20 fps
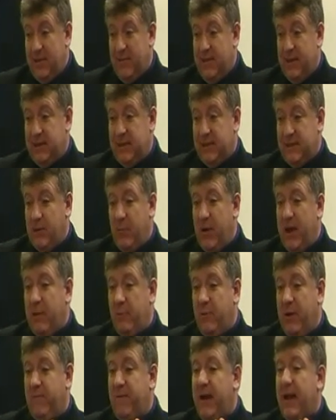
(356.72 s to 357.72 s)
This is the way
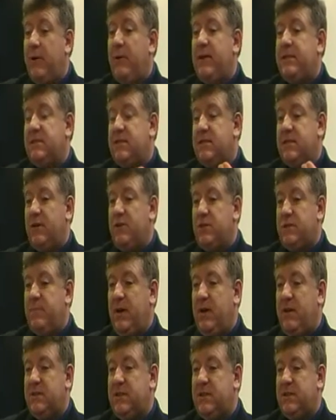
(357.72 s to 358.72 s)
that we evaluate at
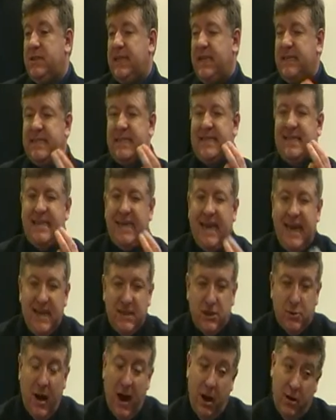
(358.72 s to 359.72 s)
Toastmasters. It's
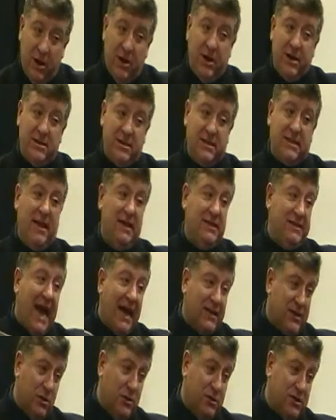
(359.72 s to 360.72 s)
key to our learning skill as
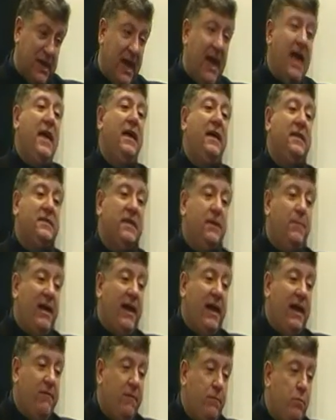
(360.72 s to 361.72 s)
adults. It's going to
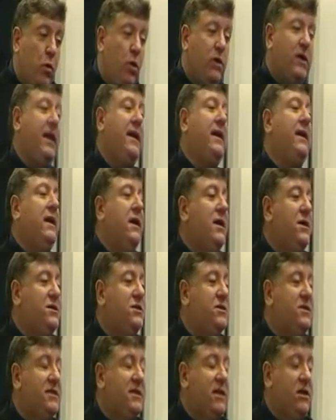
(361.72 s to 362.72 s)
be even more key
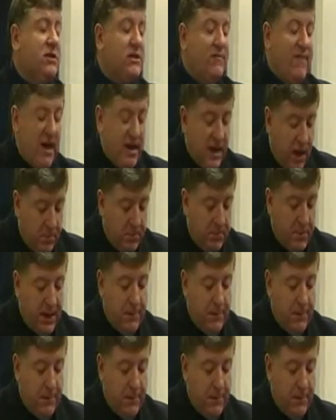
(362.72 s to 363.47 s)
to the skills of our young